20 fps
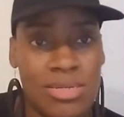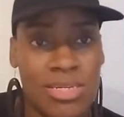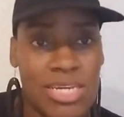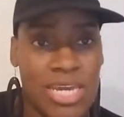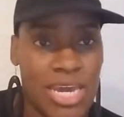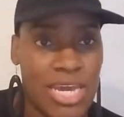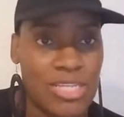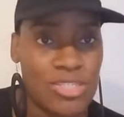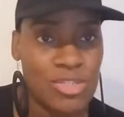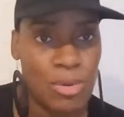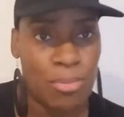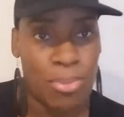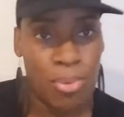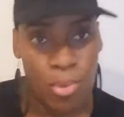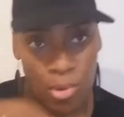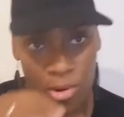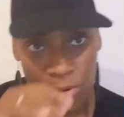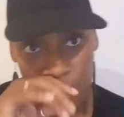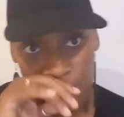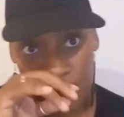kids are
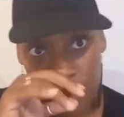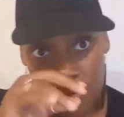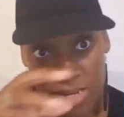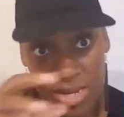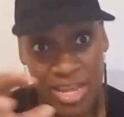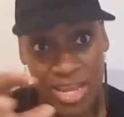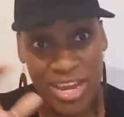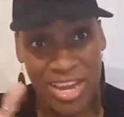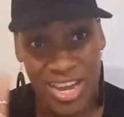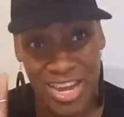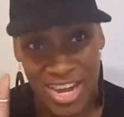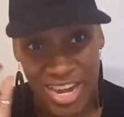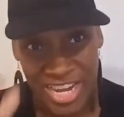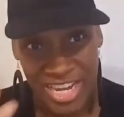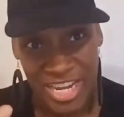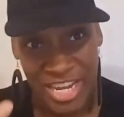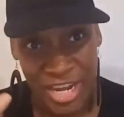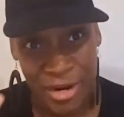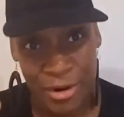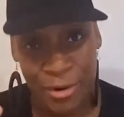born a
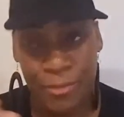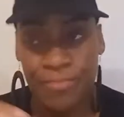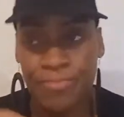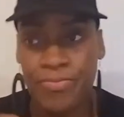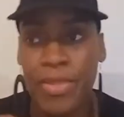year,